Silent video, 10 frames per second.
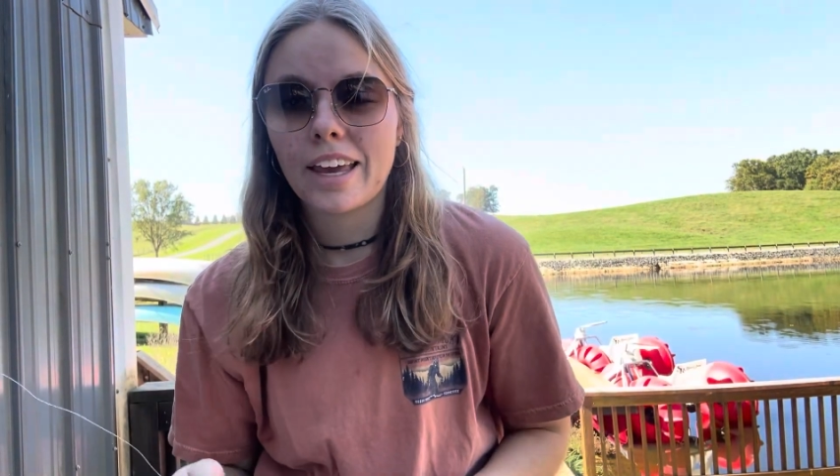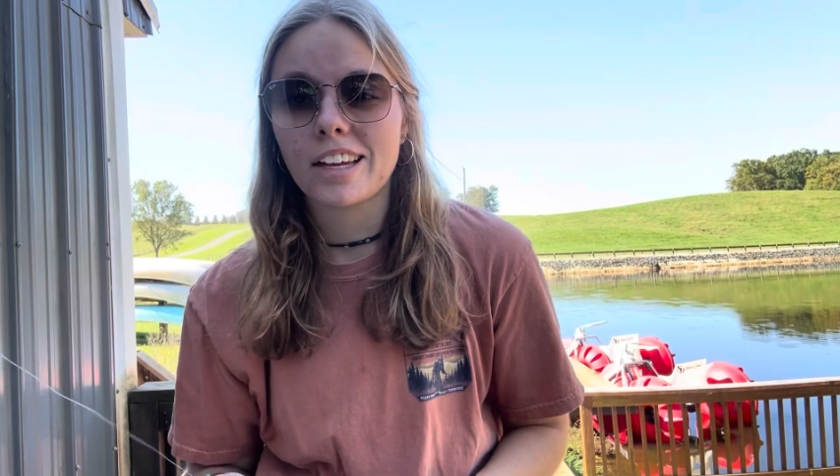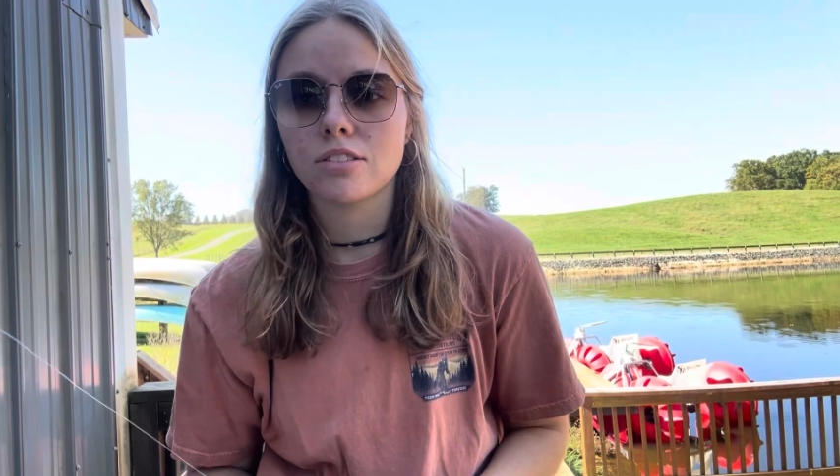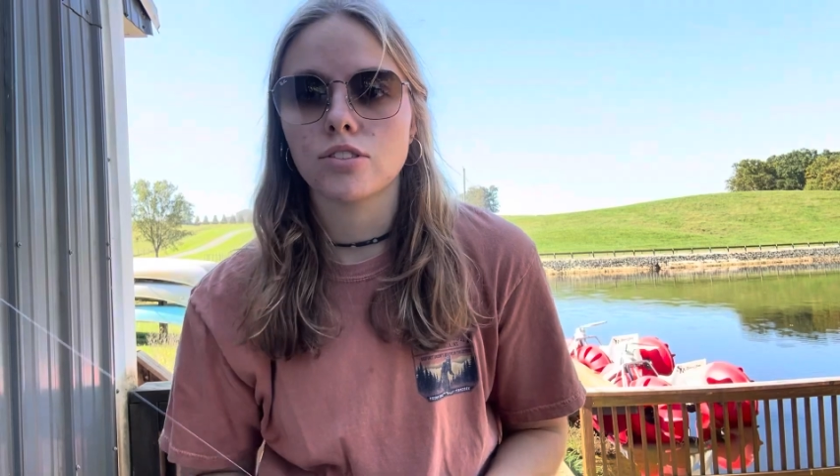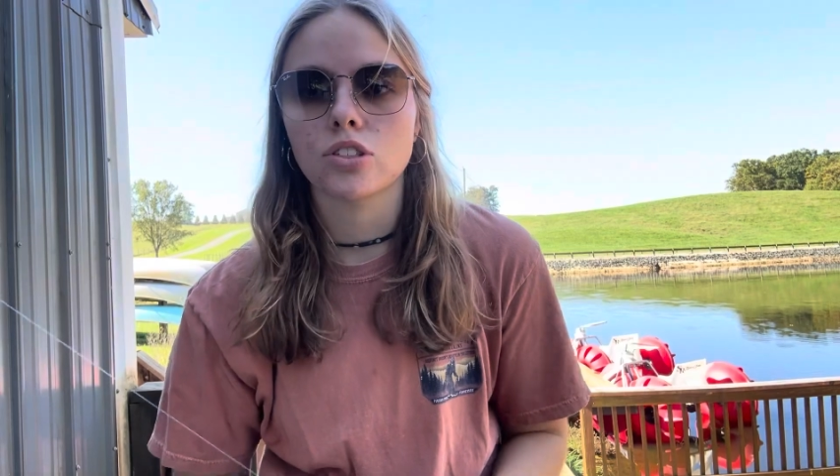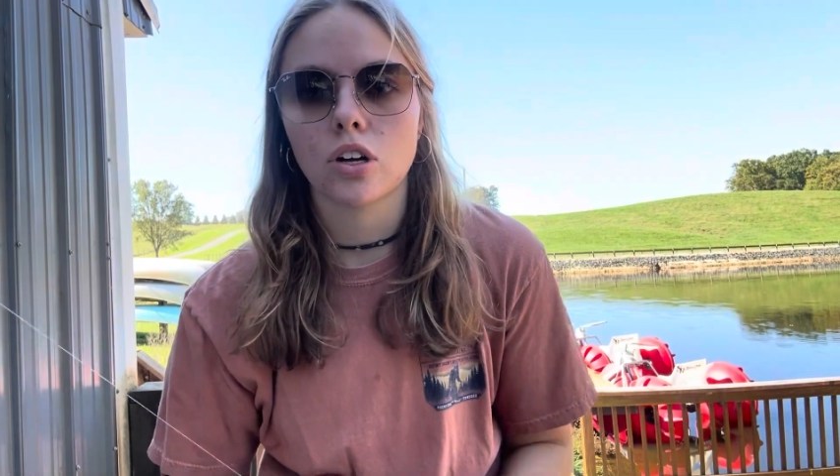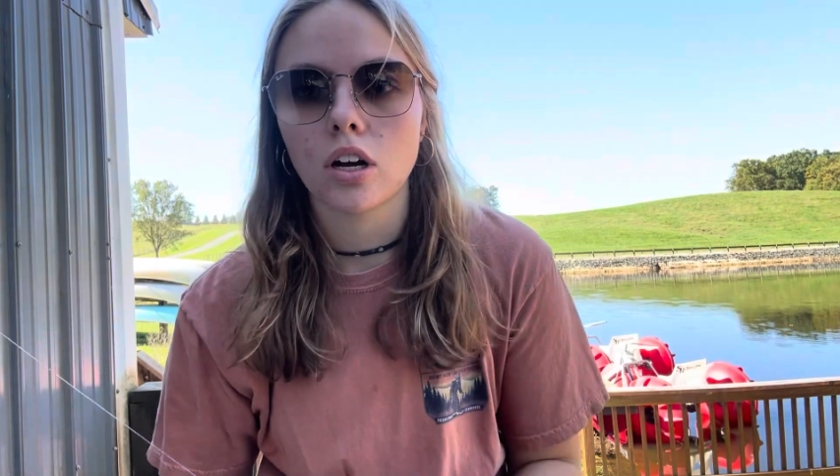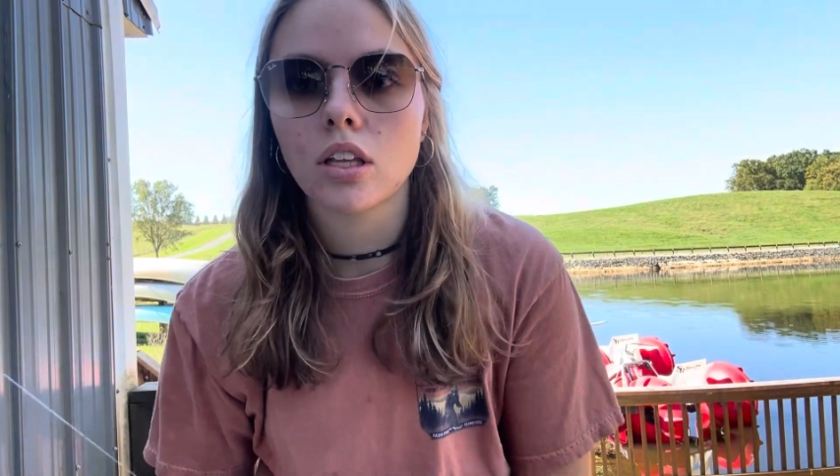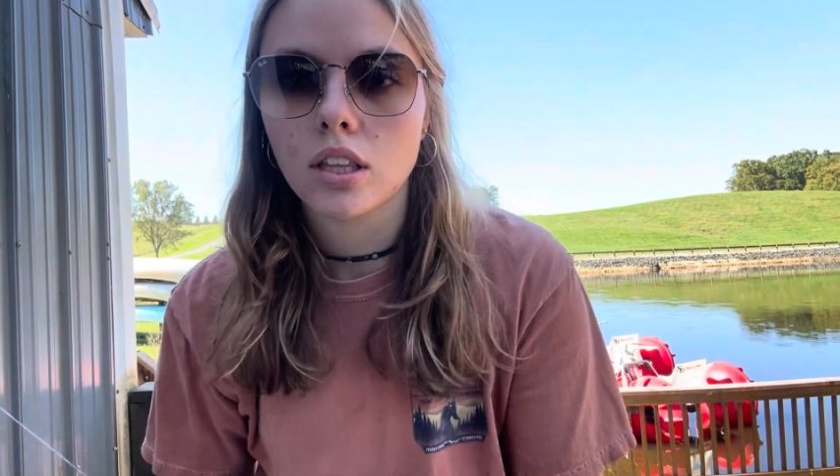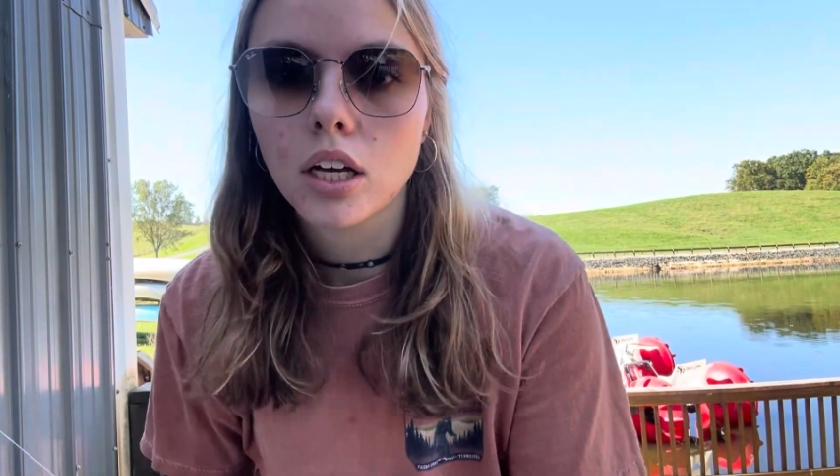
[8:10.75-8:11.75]
catch a fish
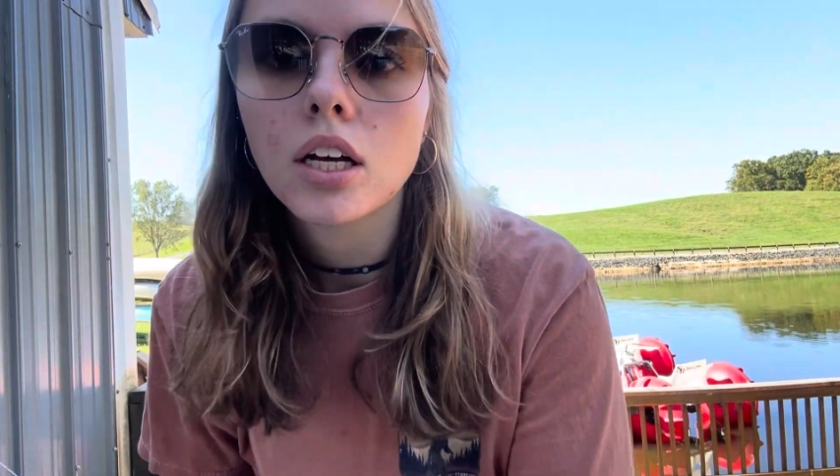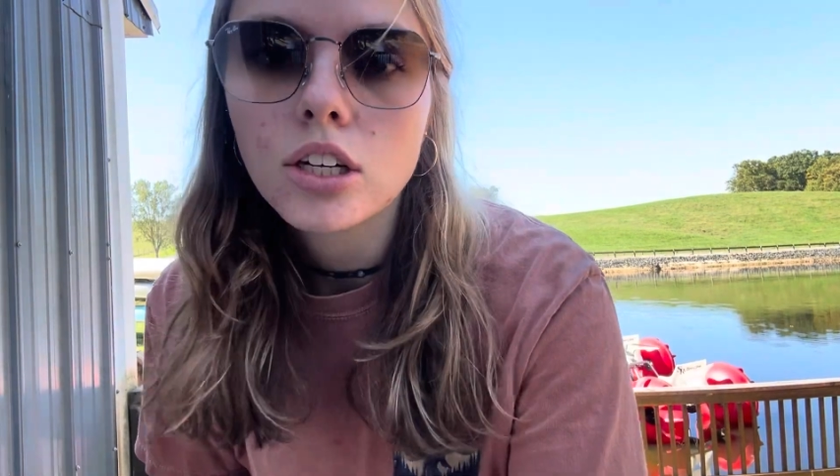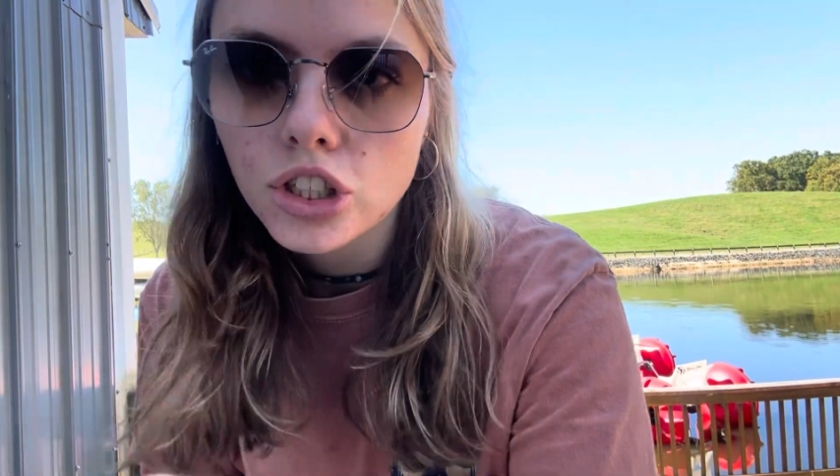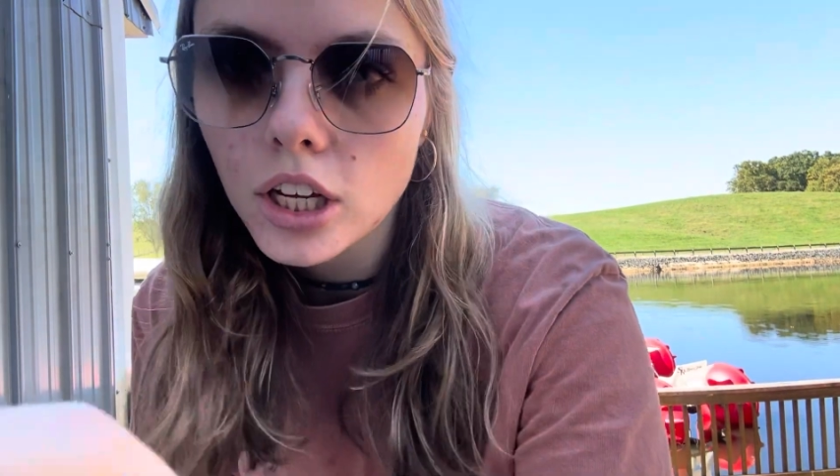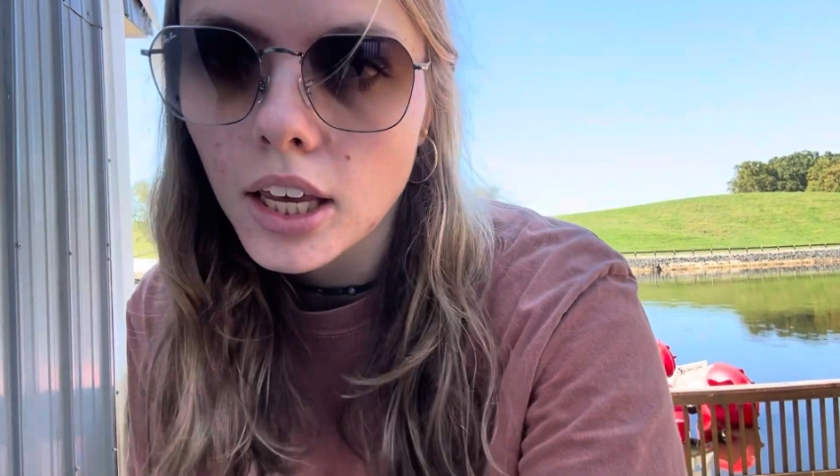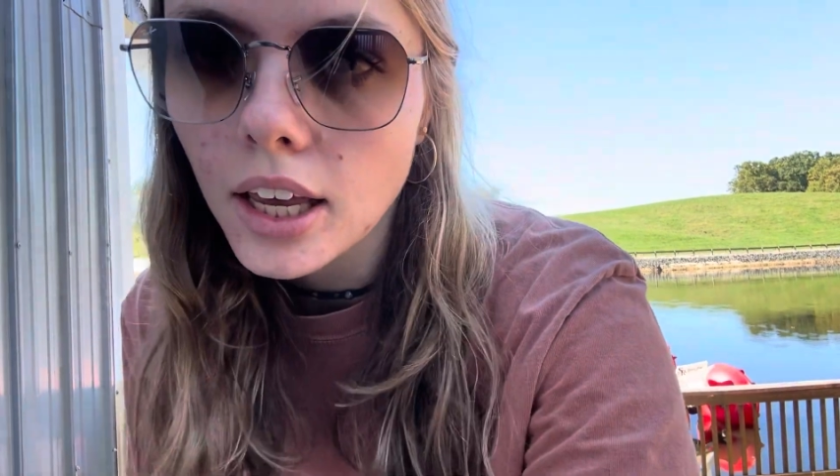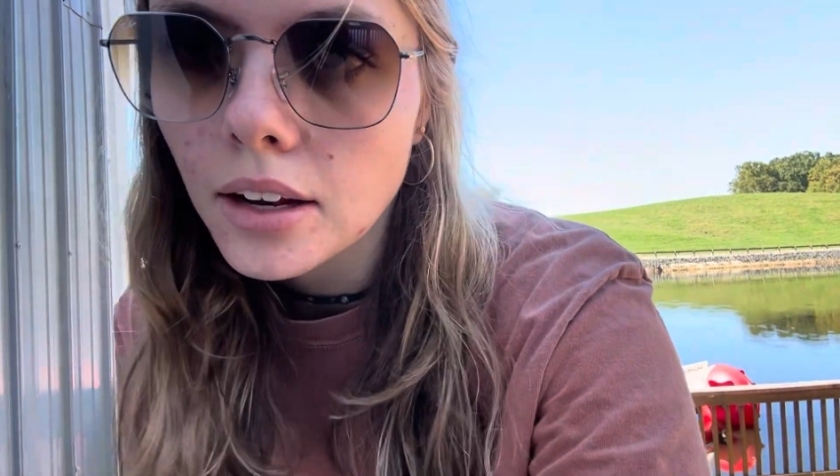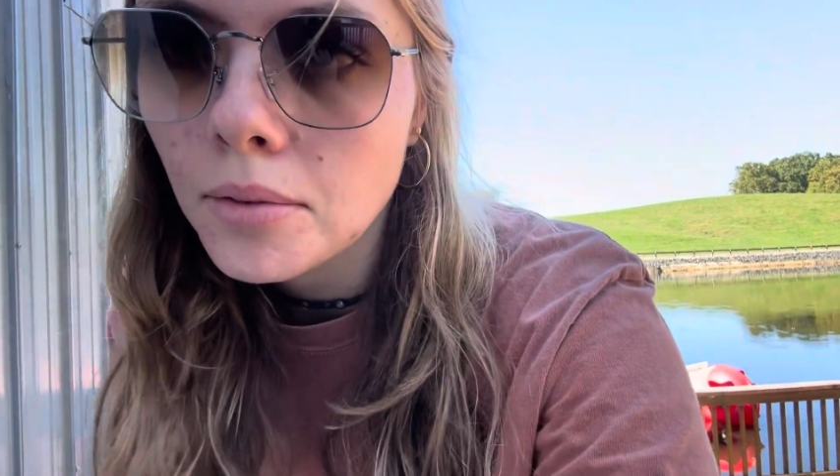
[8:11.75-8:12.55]
on the Shaky Head.